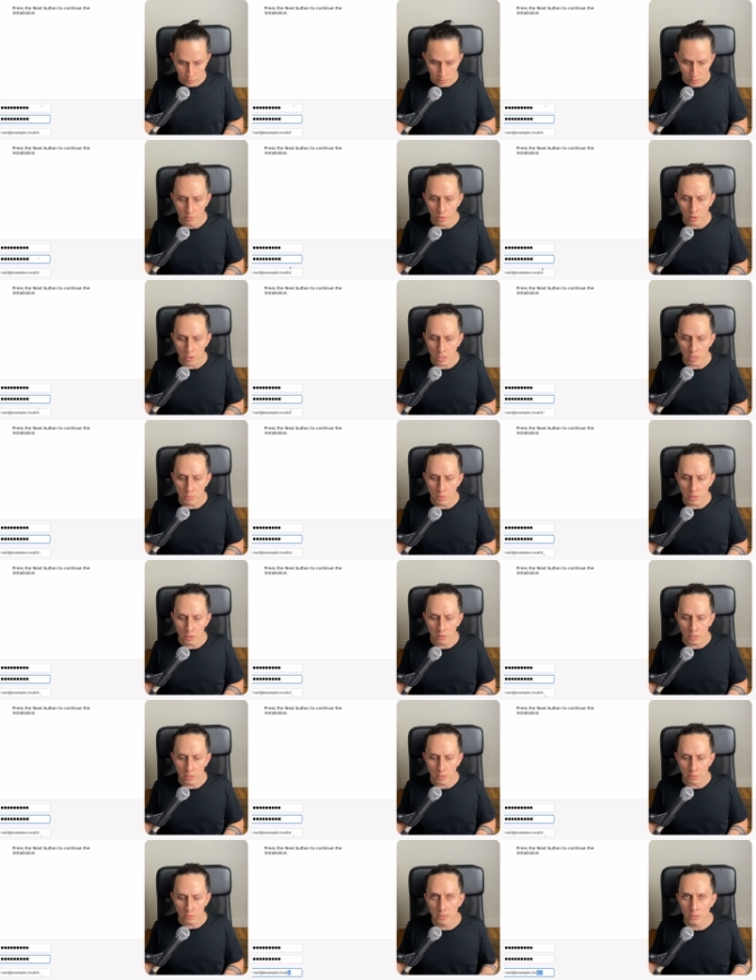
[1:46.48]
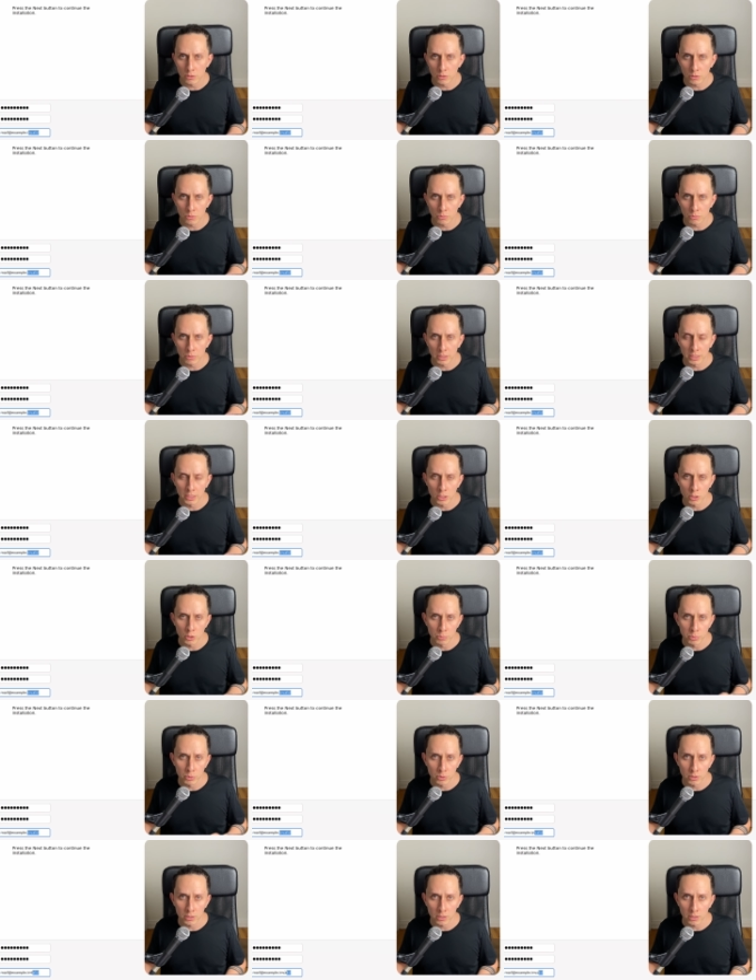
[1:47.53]
For email, in, you don't really need to
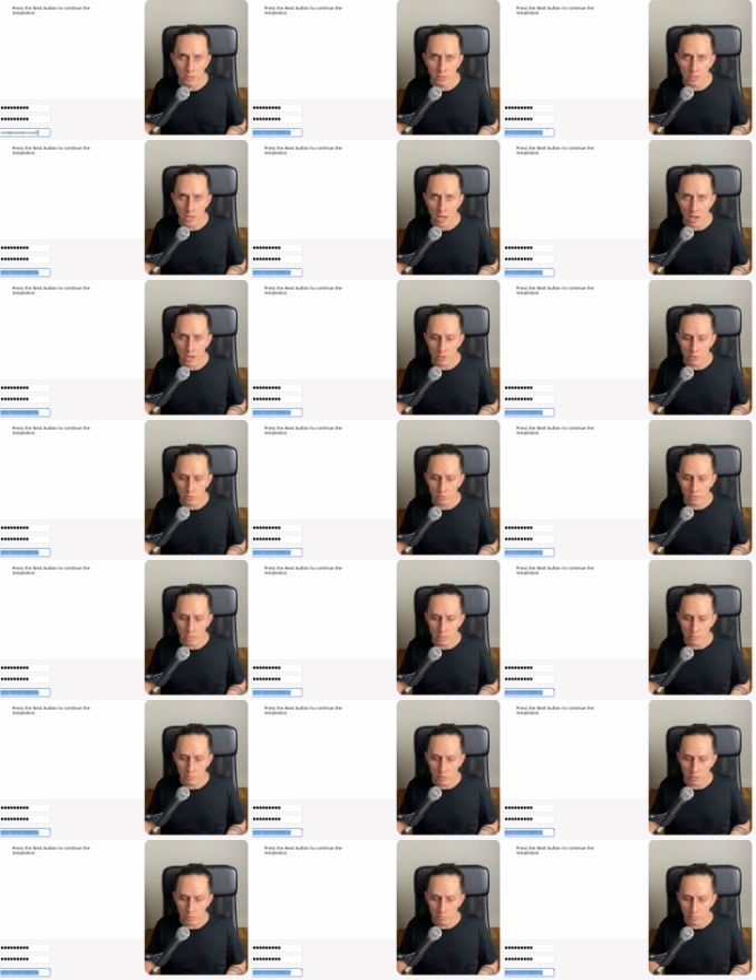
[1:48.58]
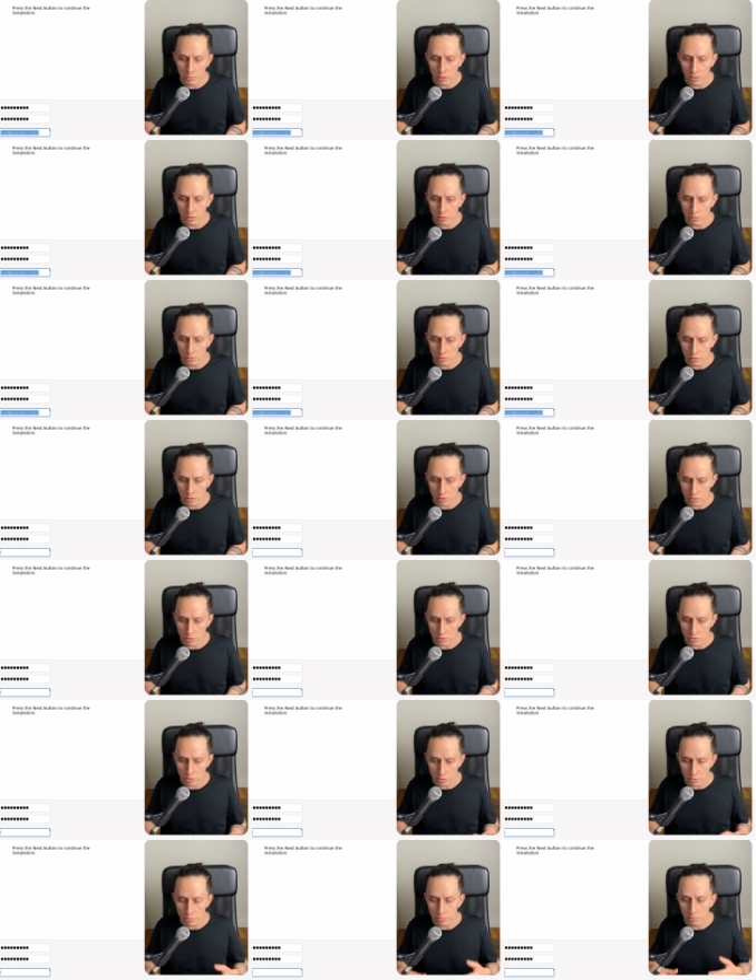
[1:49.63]
put an uh, actual email, but you can
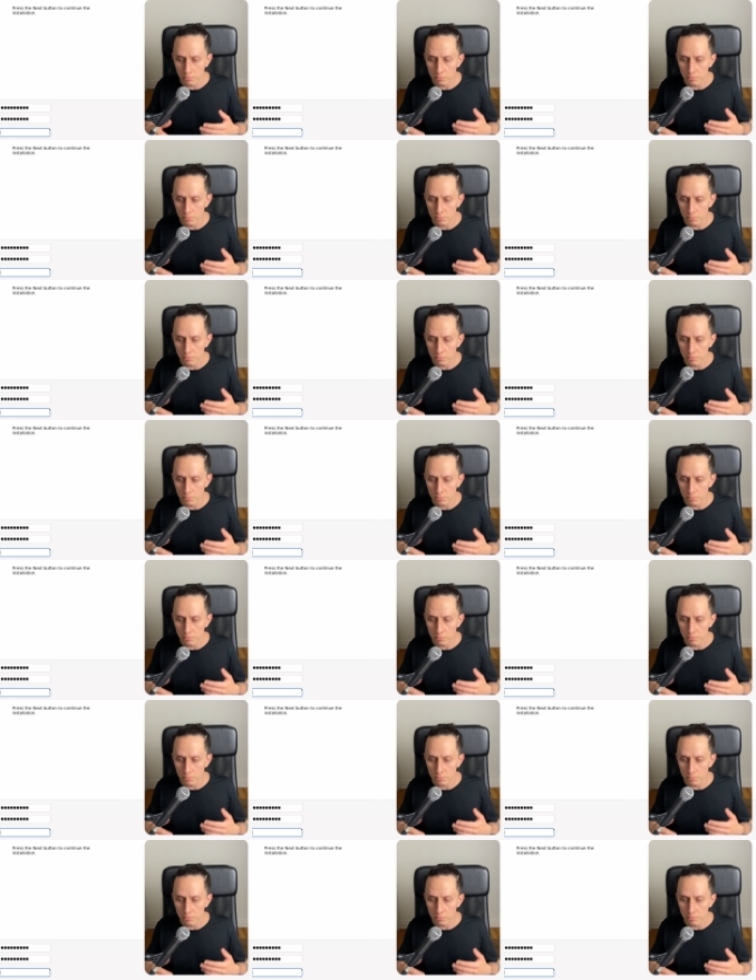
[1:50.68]
just,